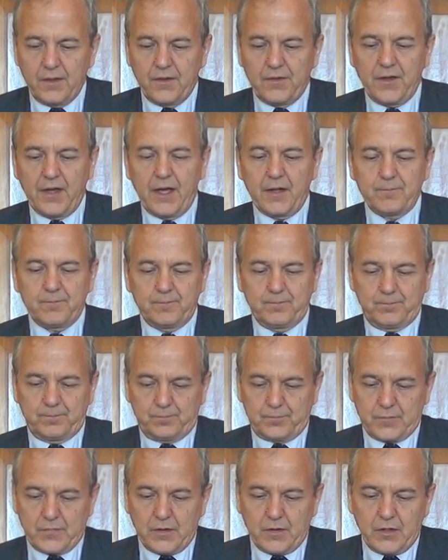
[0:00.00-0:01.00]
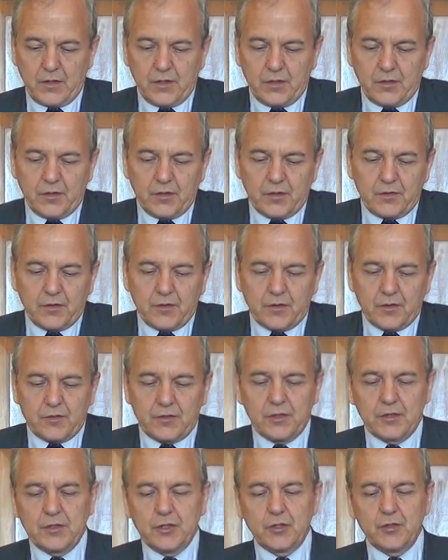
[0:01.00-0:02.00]
that
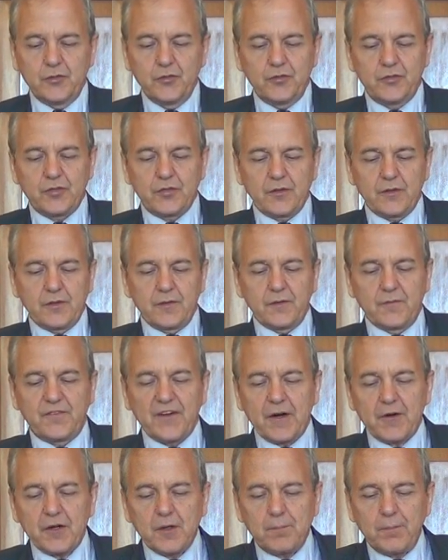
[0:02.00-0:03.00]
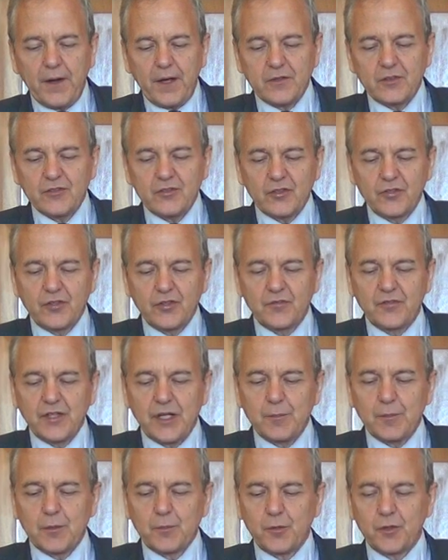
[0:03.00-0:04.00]
to use the very appendages of
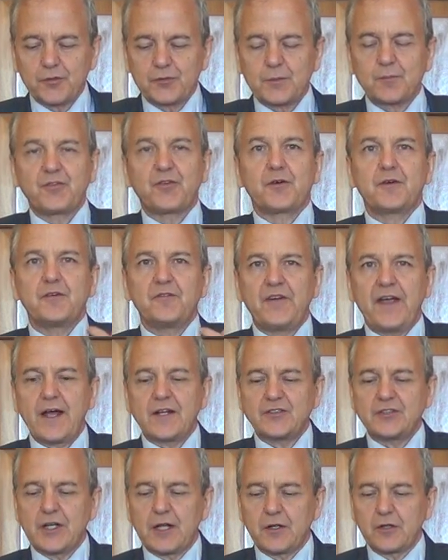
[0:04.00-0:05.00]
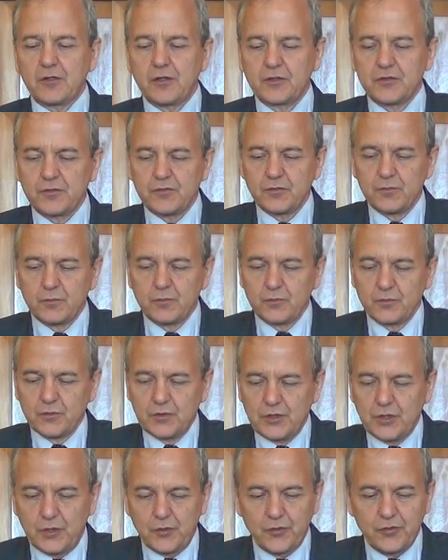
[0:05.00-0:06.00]
demon worship for evangelical
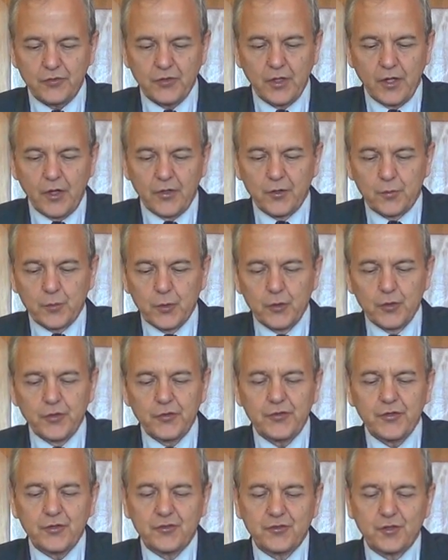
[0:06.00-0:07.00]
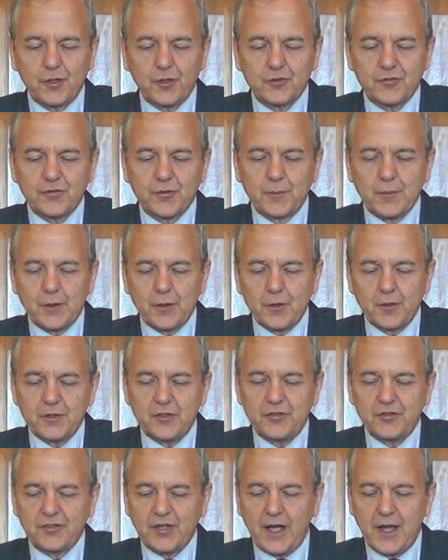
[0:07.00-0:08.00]
use, the rulers of the church from the
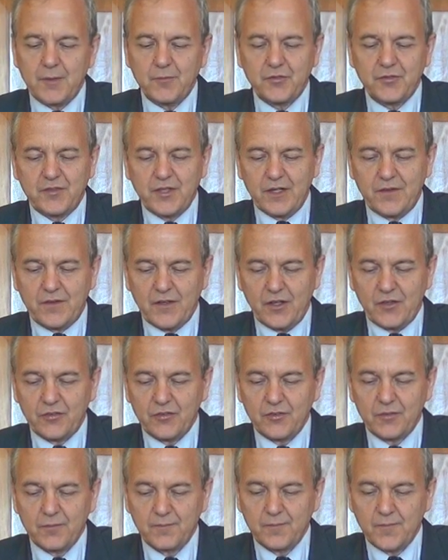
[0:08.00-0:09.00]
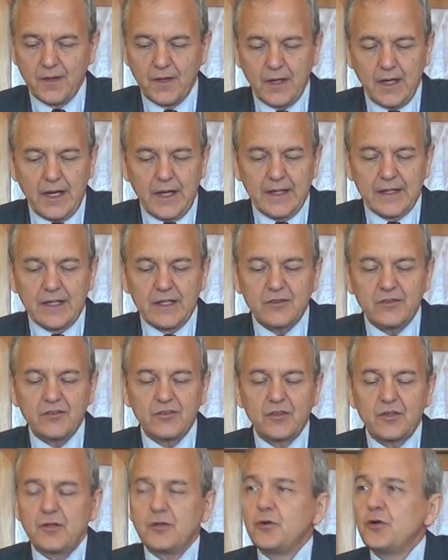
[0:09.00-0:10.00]
earliest times did this. And then
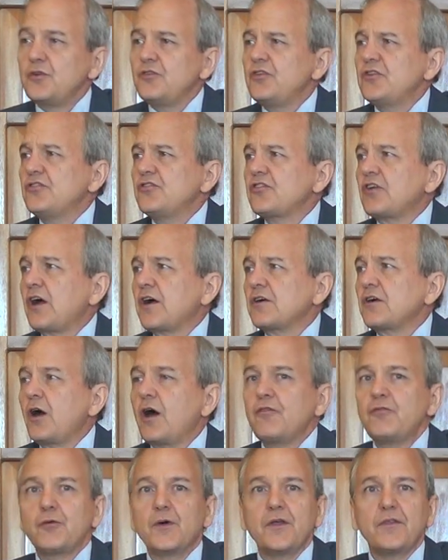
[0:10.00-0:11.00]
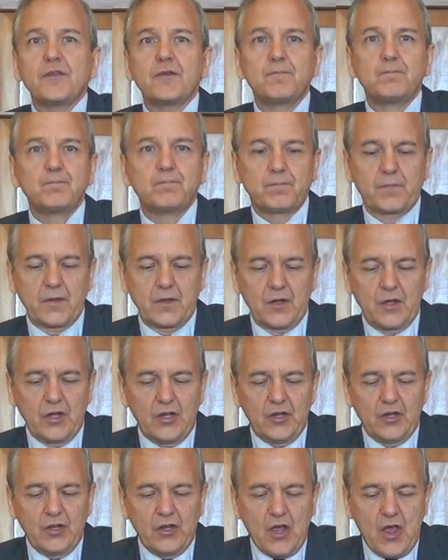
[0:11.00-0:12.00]
who's he started off with?
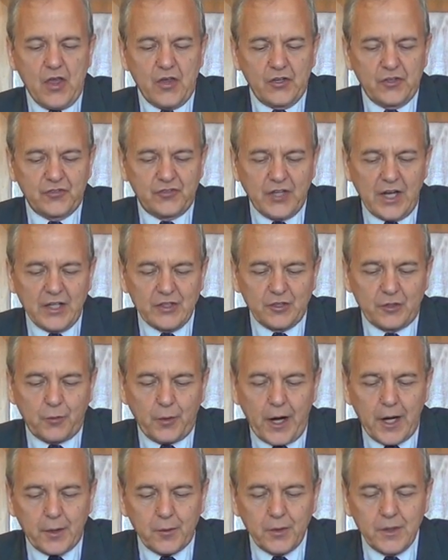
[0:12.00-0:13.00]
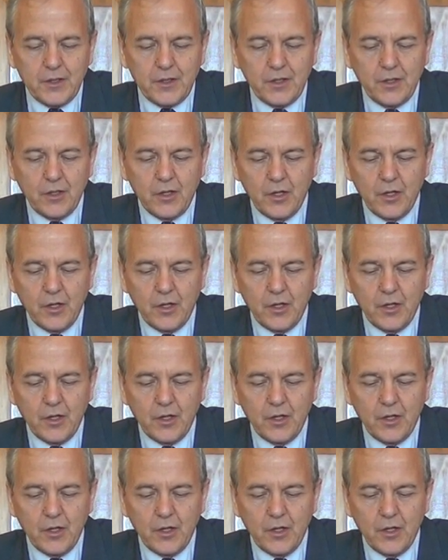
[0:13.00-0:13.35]
St. Gregory